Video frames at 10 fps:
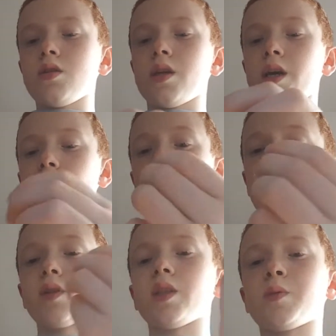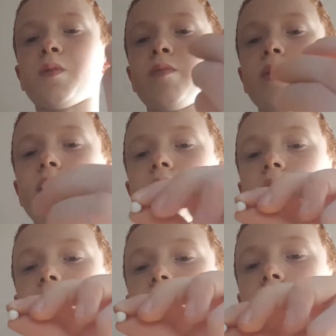I put this BB in
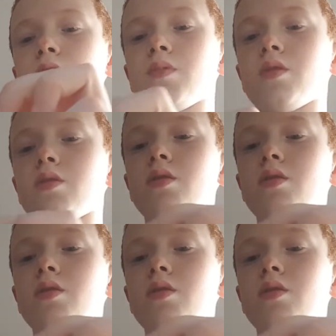it, but